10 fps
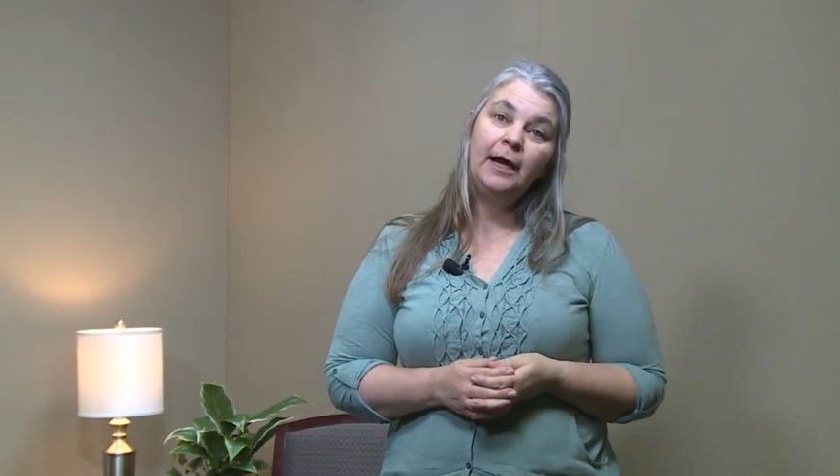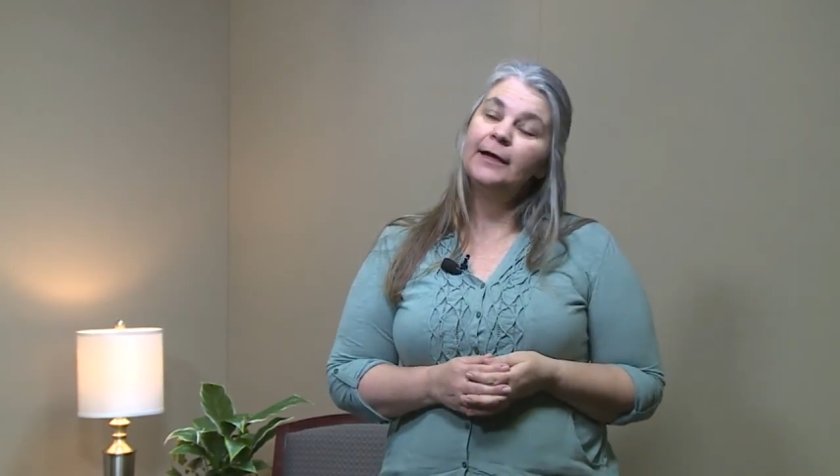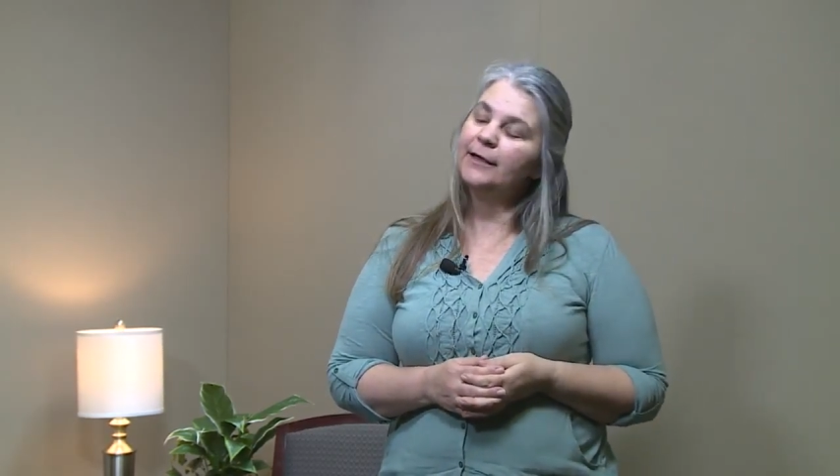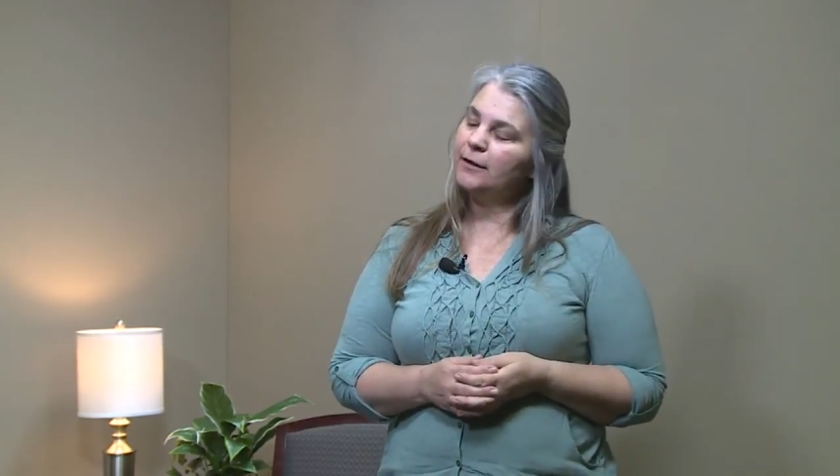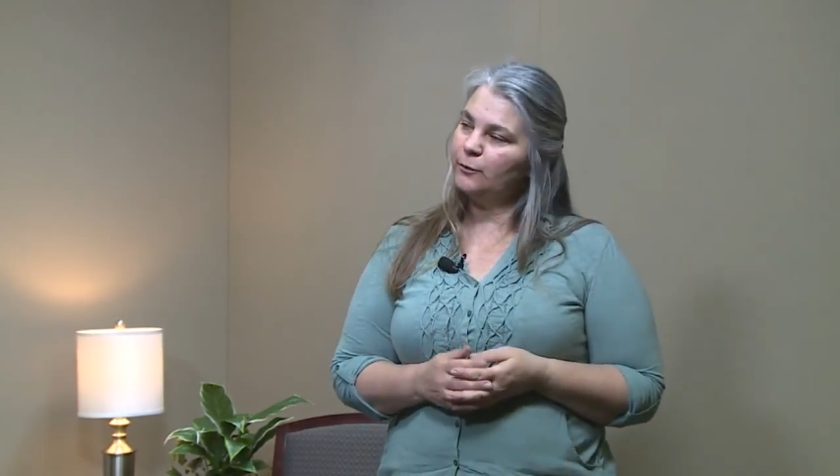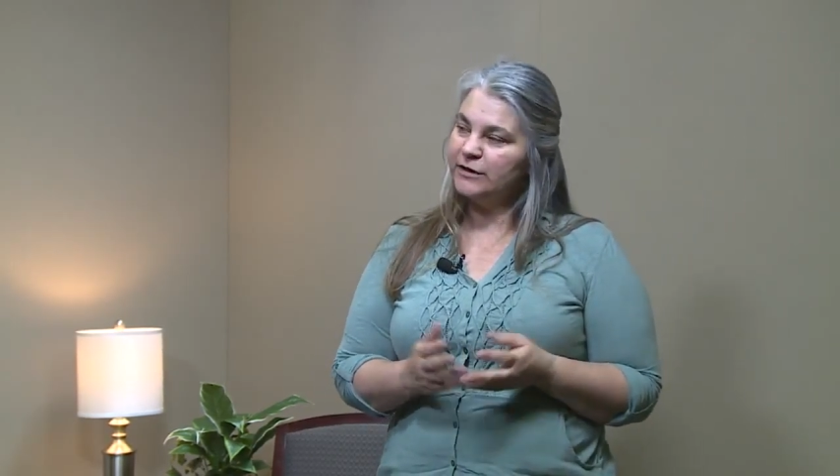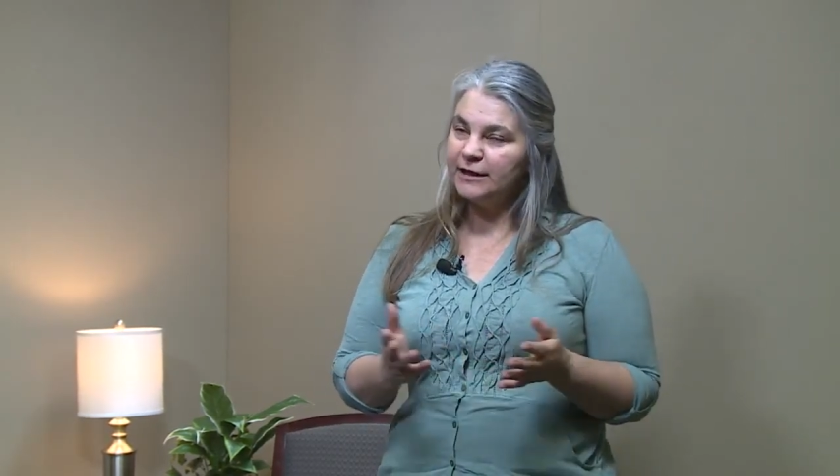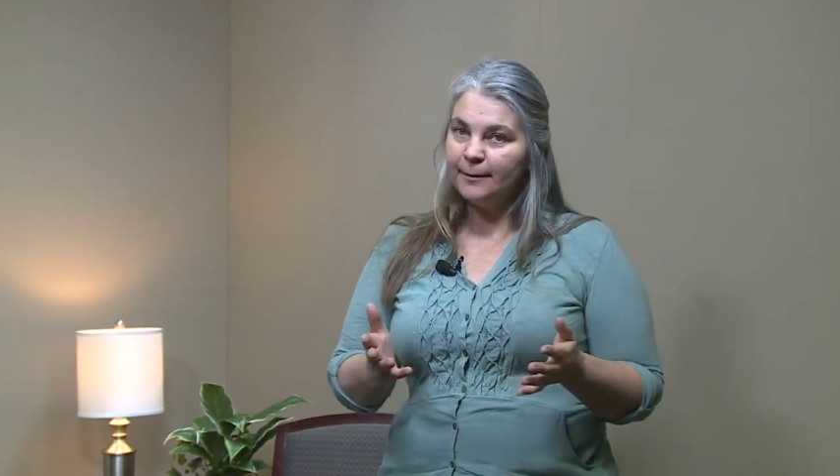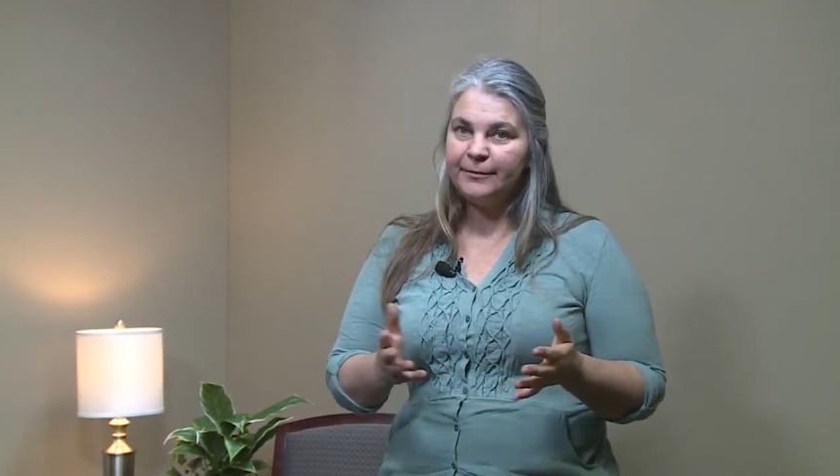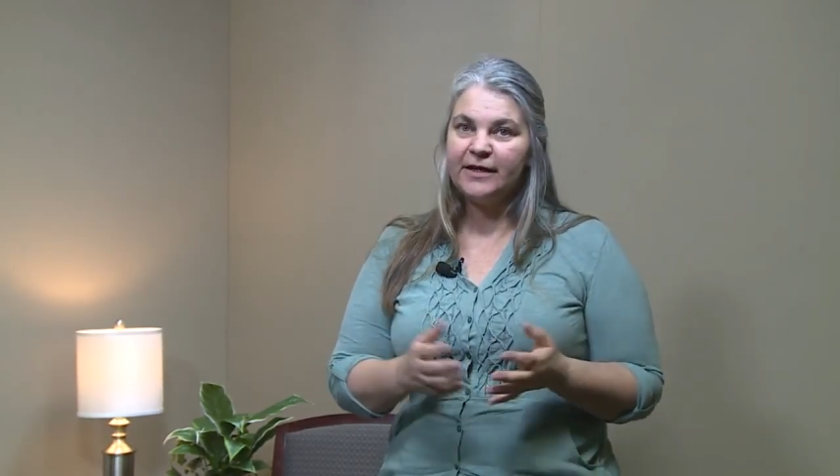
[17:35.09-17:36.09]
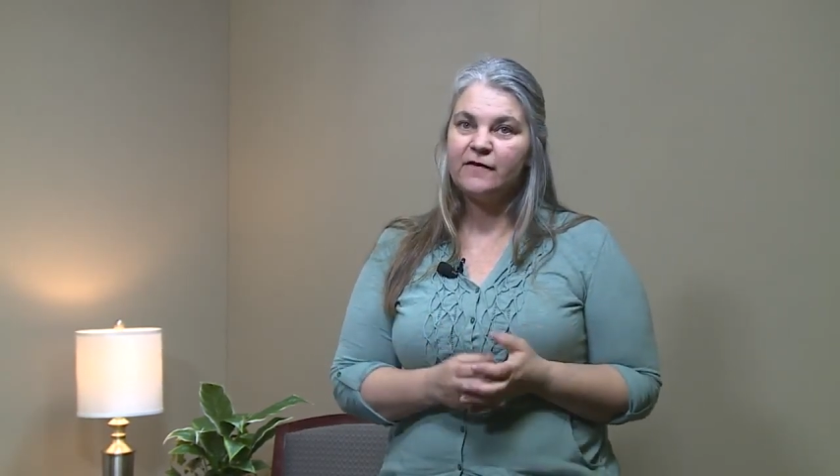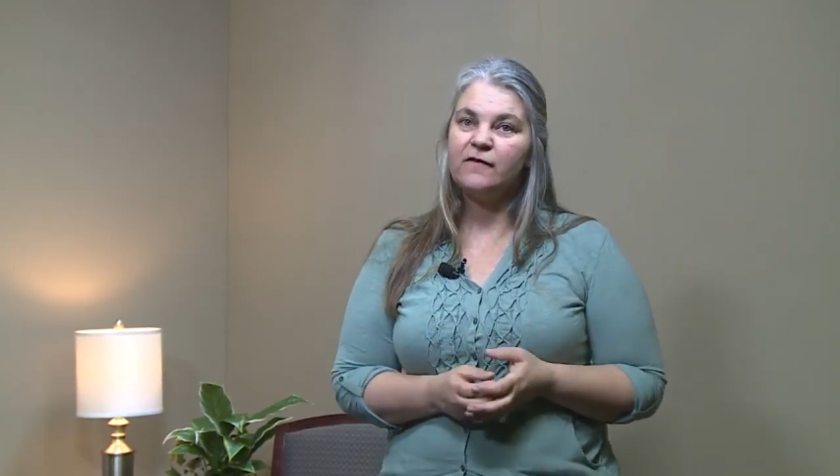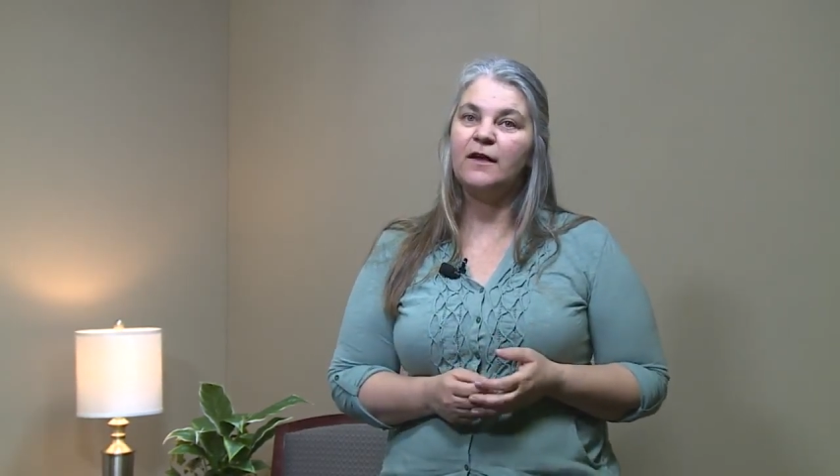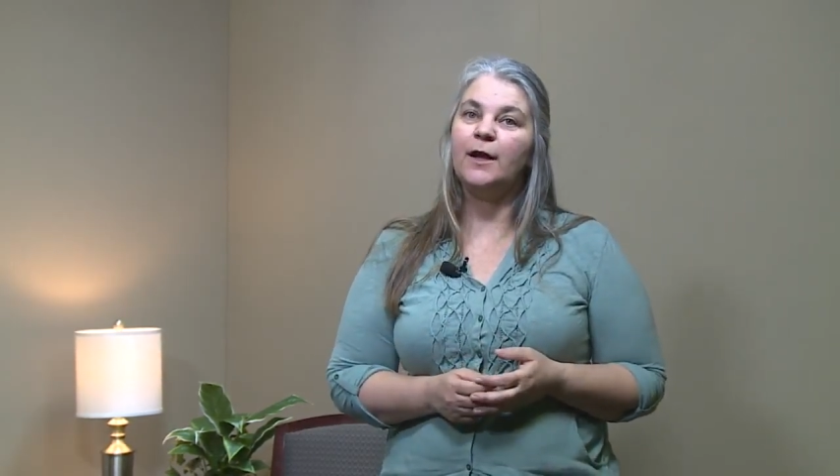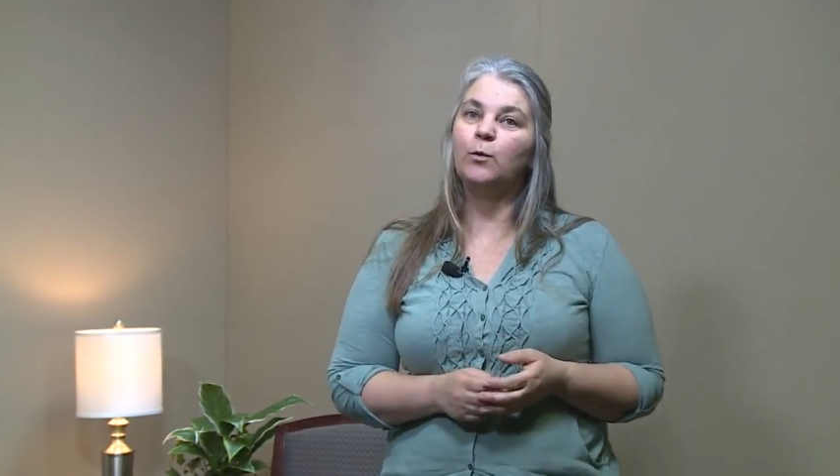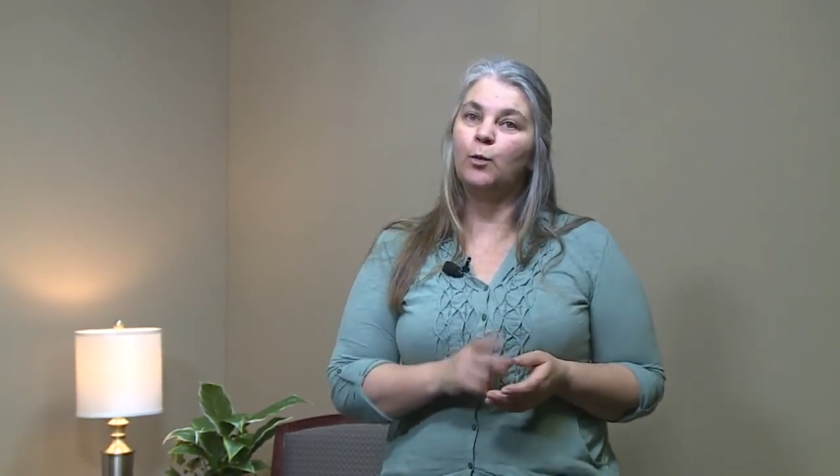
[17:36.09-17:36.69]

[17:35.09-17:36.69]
Now with that being said,